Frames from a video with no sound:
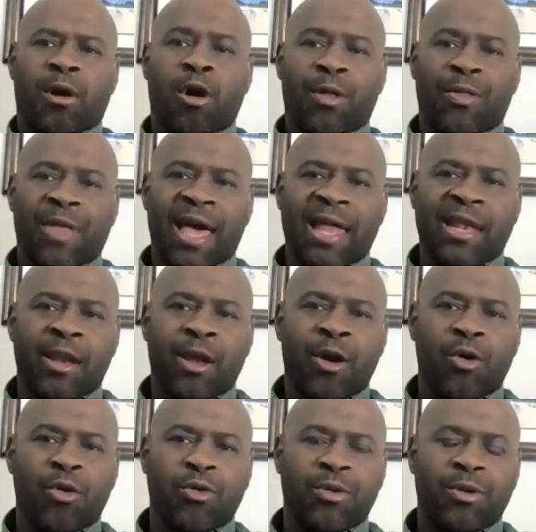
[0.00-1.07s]
on that
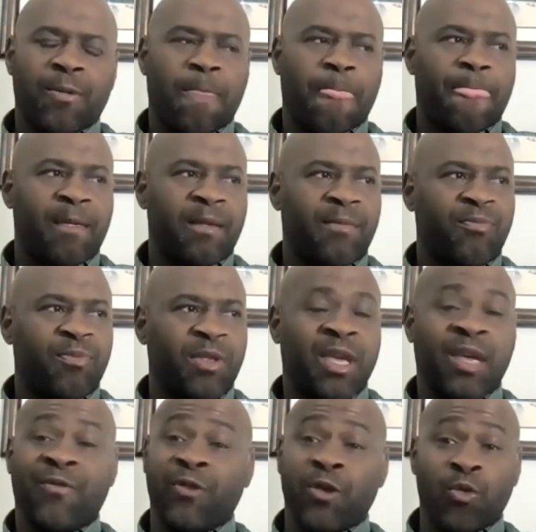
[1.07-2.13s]
note,
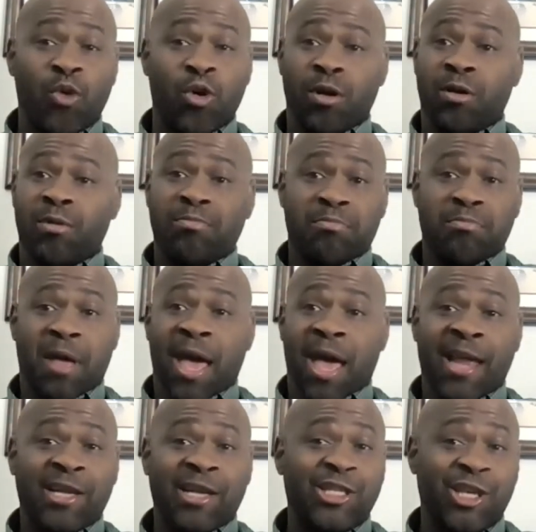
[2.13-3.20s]
if you were
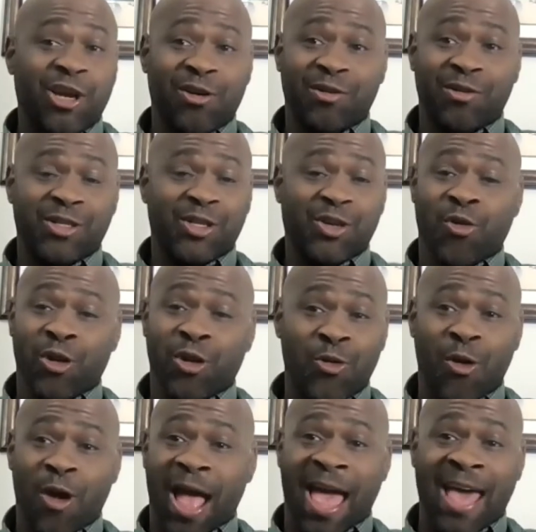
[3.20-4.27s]
at a church or
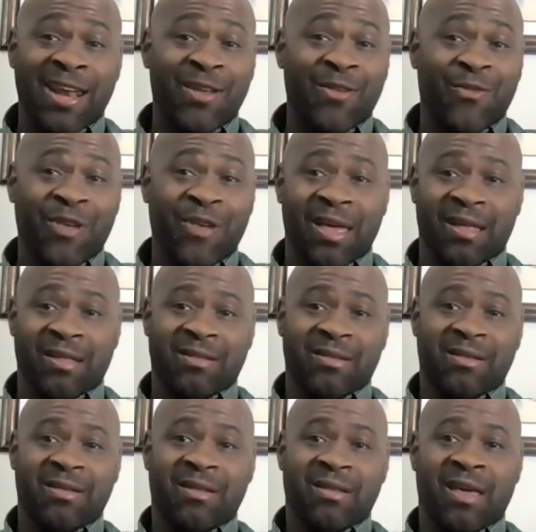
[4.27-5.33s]
you were at an event
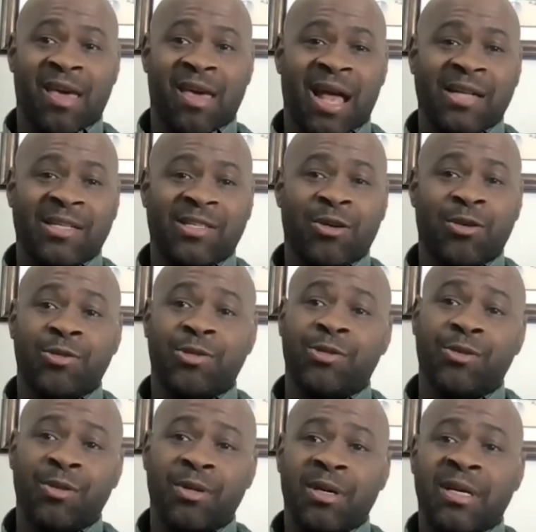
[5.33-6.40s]
and I told
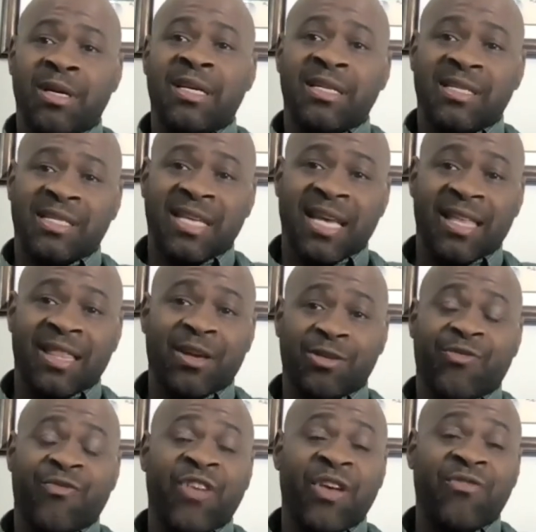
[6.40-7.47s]
you, say
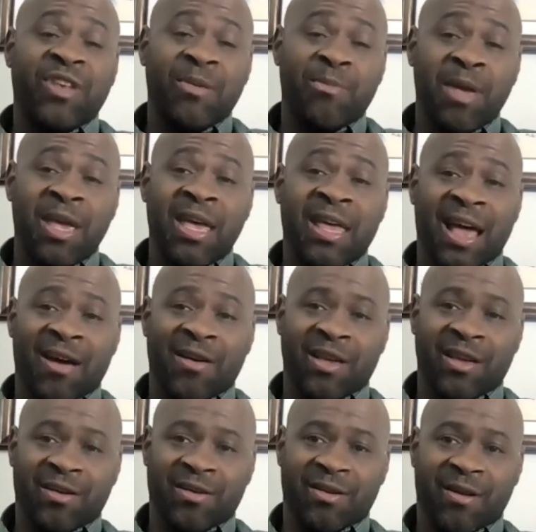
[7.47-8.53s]
there's 50 men out
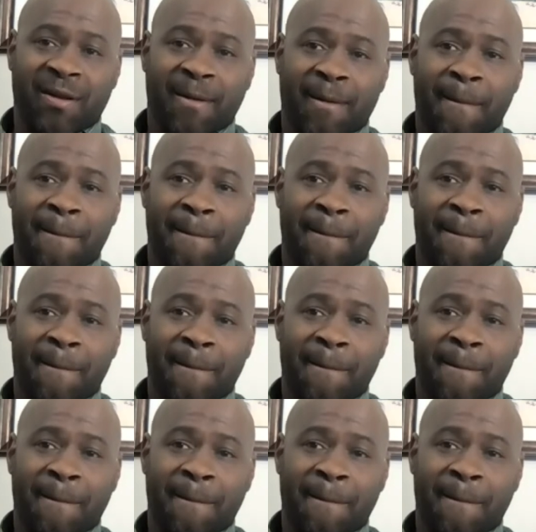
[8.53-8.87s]
here